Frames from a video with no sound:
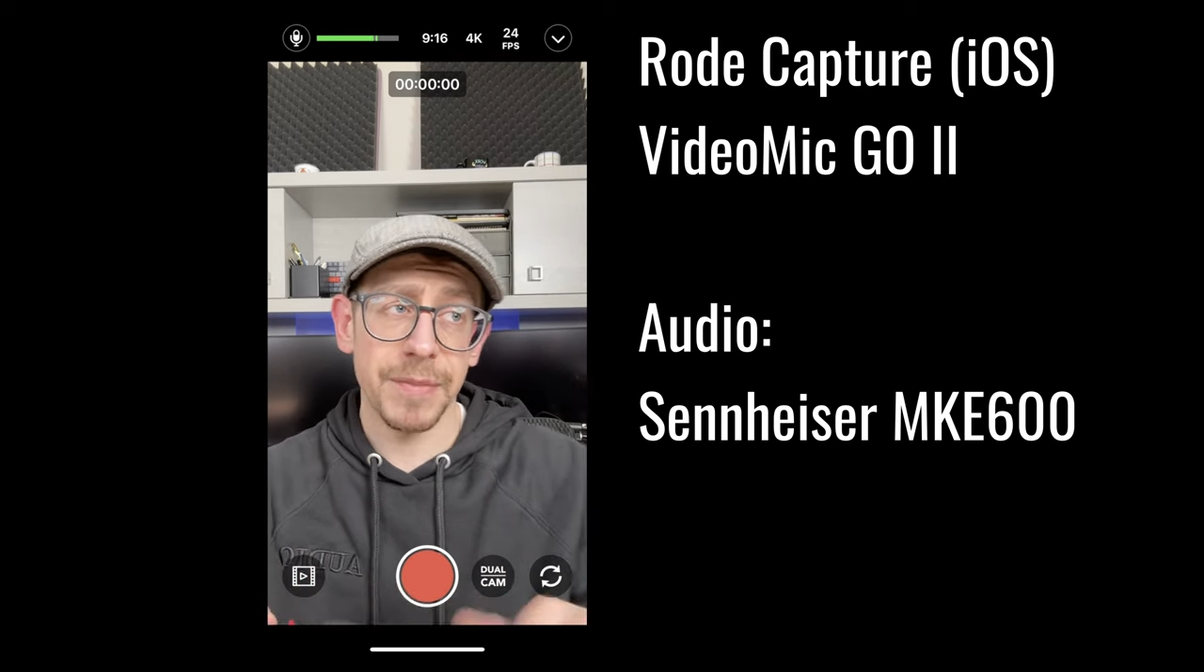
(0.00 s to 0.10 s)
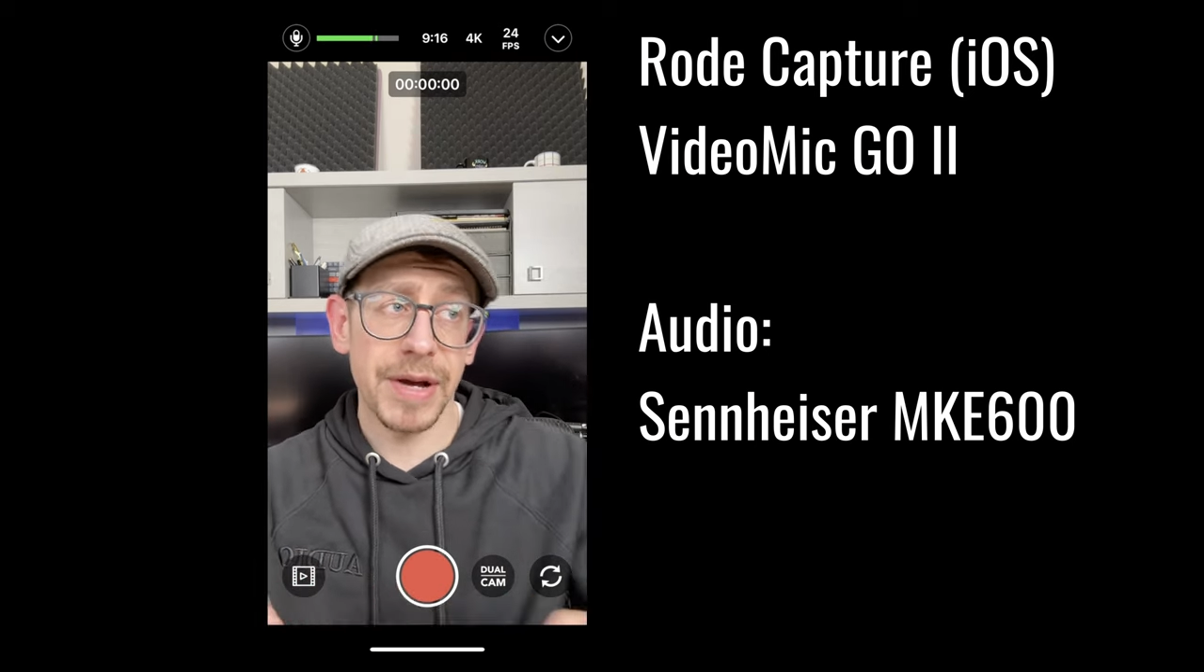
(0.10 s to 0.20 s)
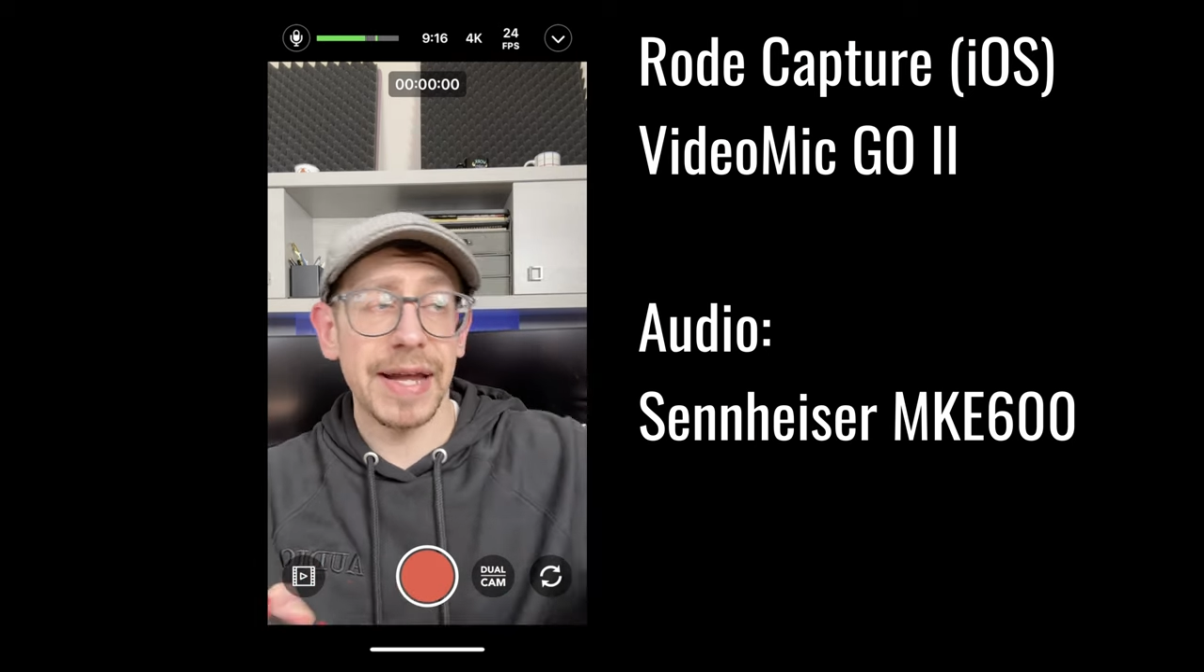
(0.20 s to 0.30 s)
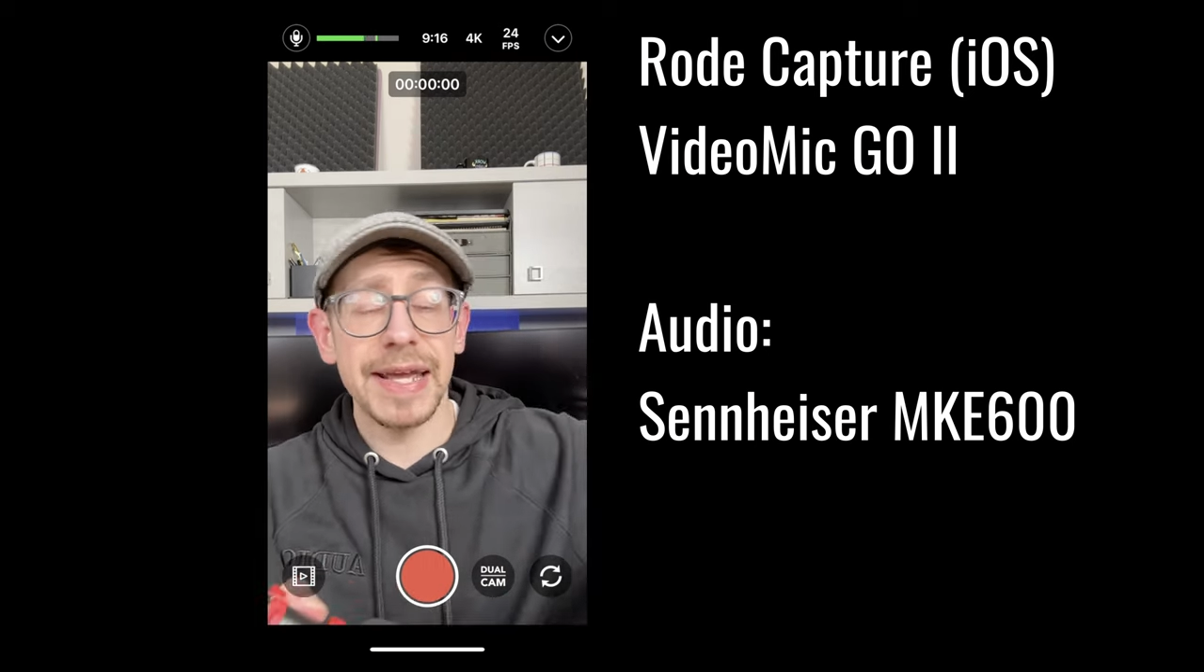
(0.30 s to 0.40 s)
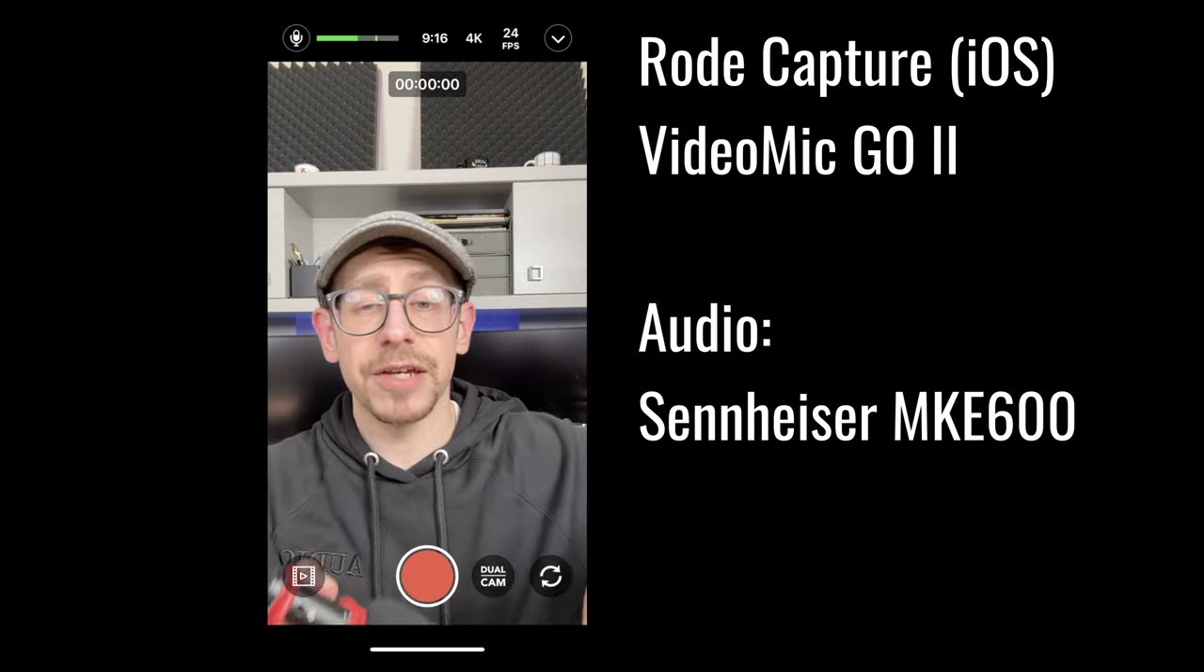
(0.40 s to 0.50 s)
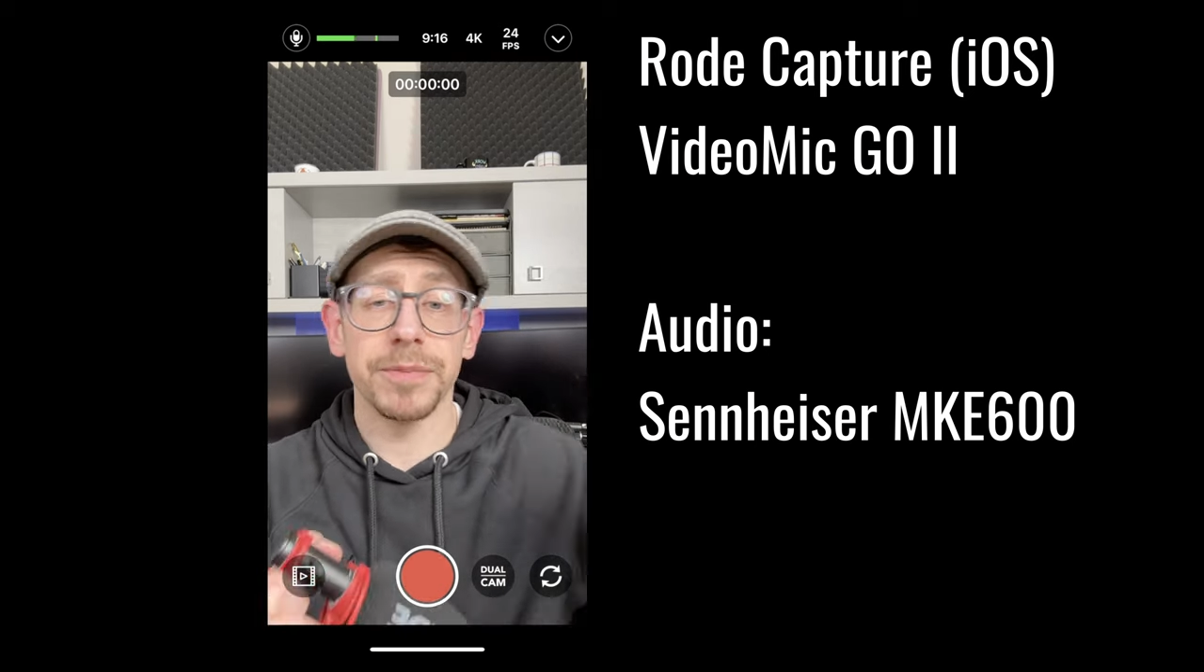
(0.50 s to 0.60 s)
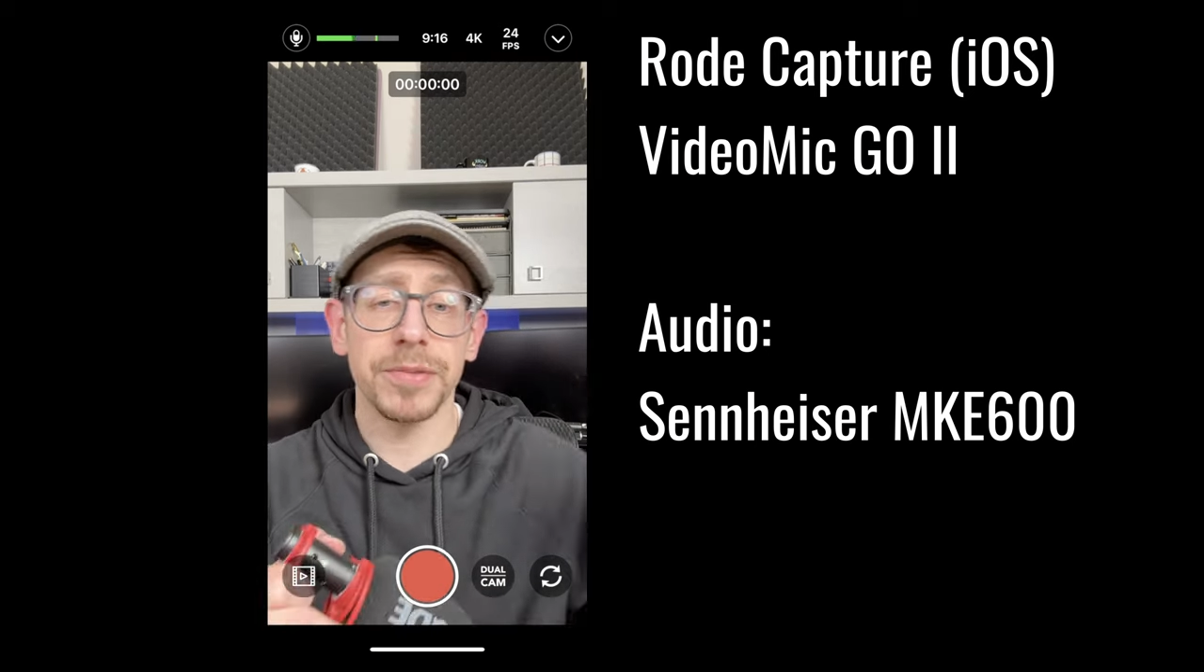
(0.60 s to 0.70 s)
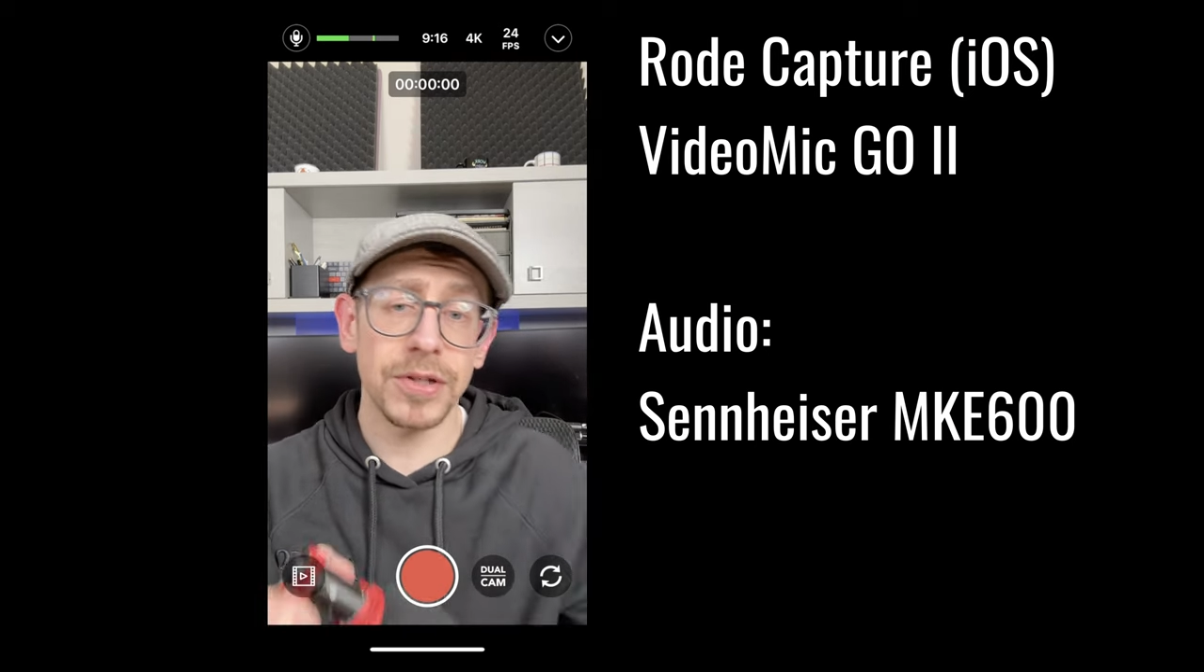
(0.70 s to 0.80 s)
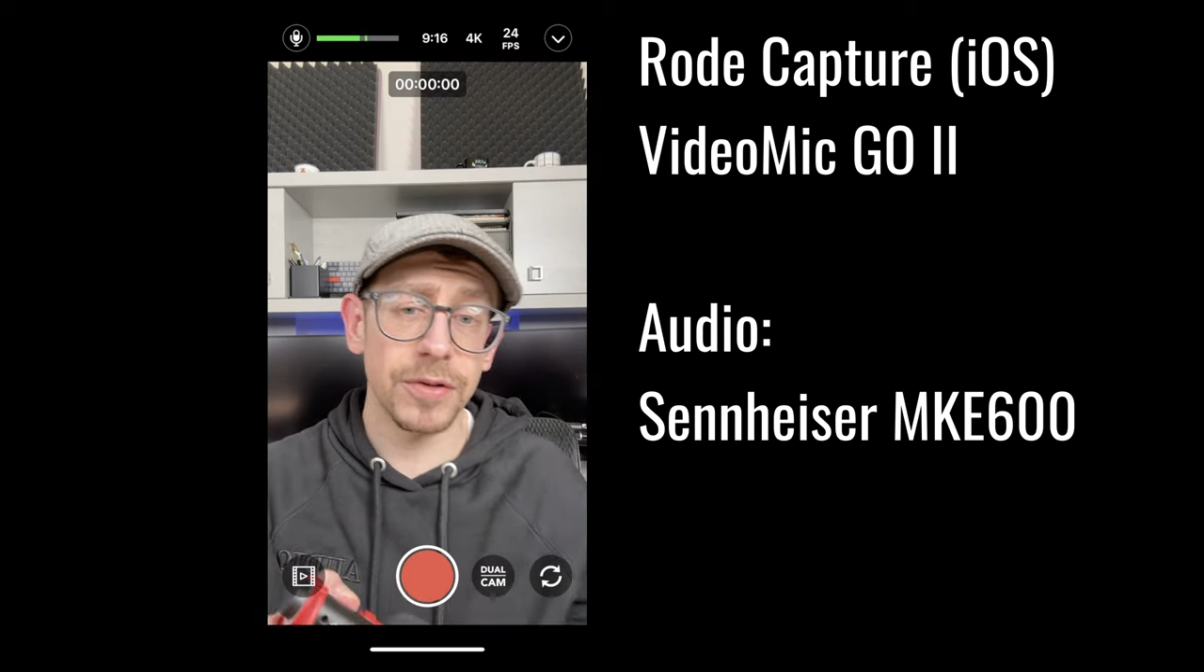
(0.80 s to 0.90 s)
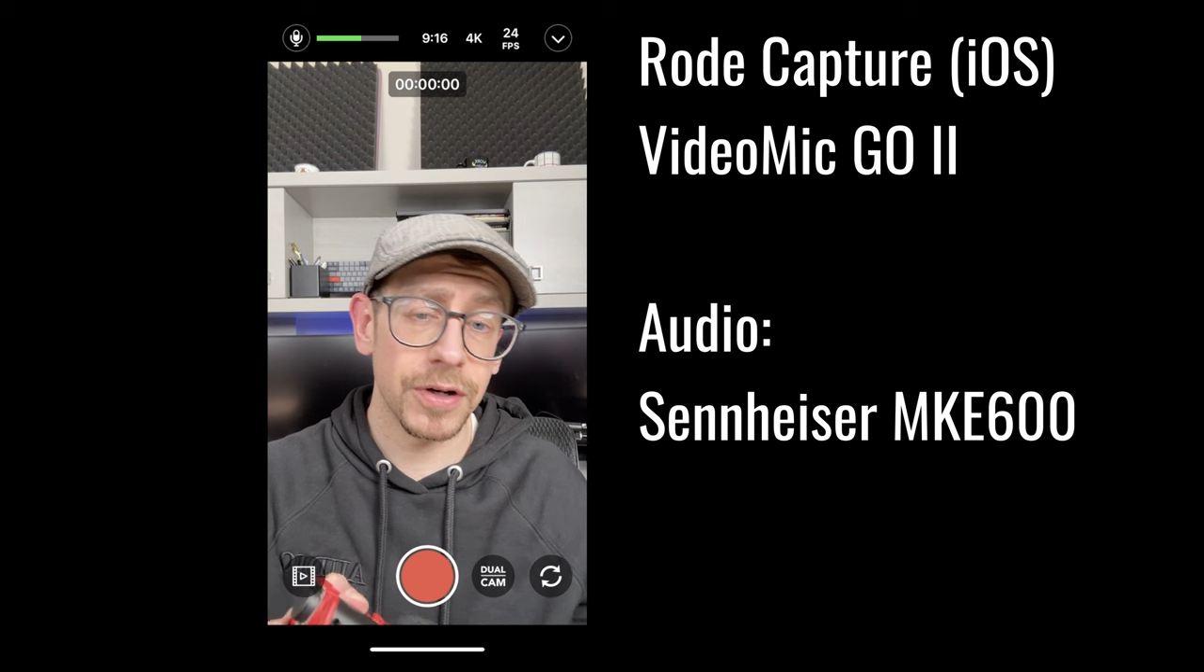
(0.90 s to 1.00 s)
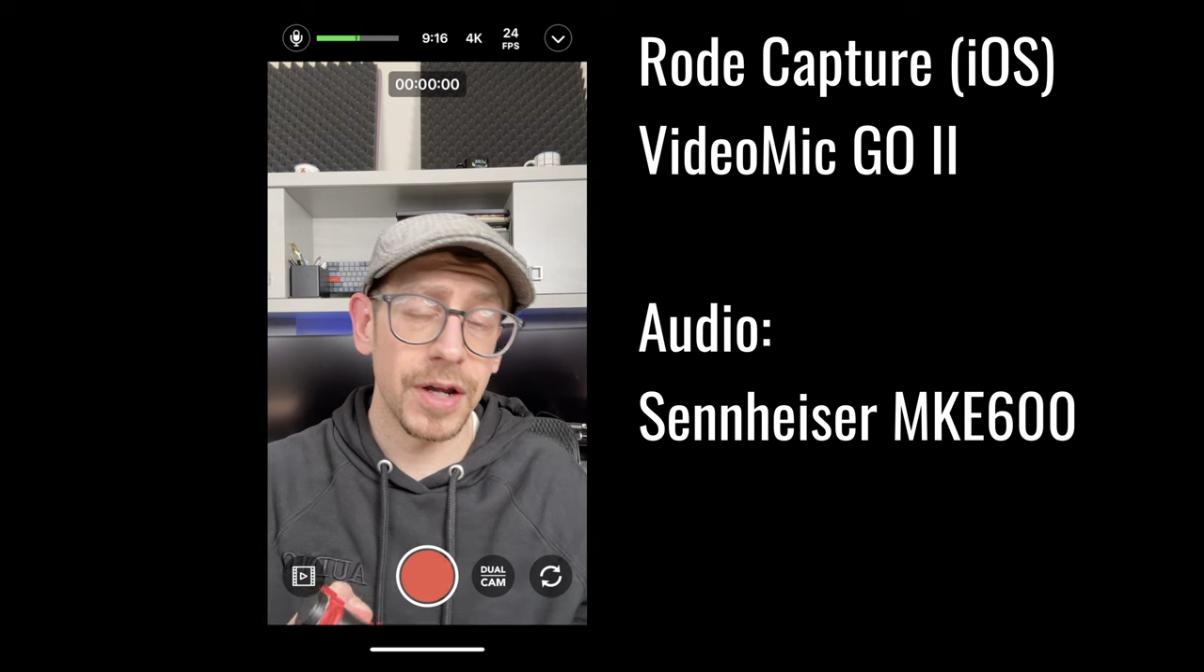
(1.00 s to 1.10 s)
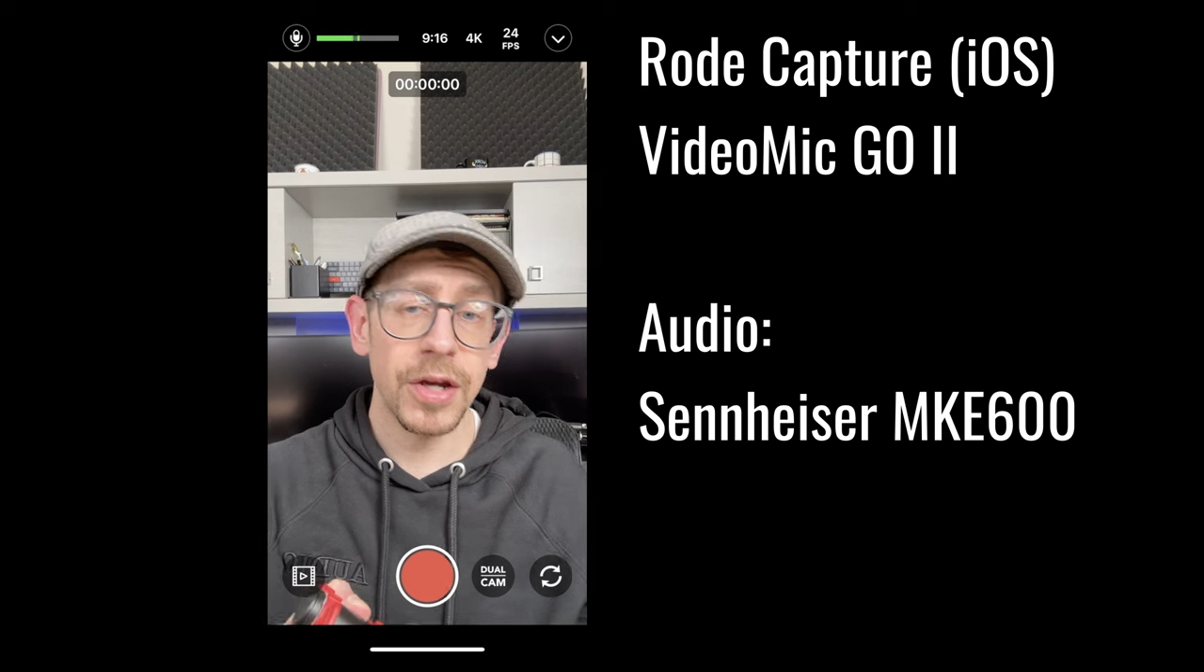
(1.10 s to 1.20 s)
on a computer